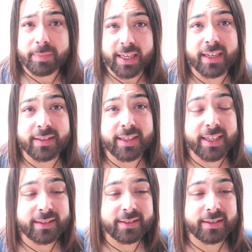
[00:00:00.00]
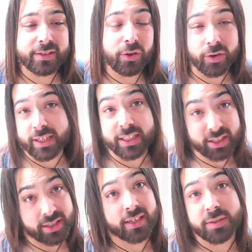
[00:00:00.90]
because it's not a
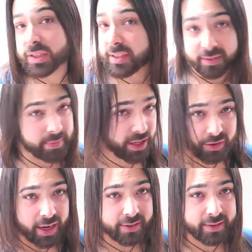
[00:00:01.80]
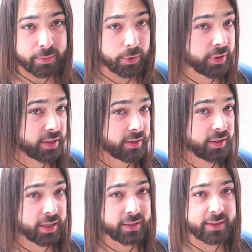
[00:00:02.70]
conditioner, so it doesn't make your hair smooth and
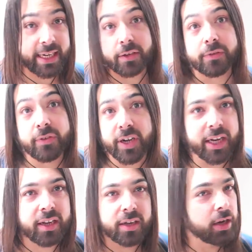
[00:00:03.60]
like tangle free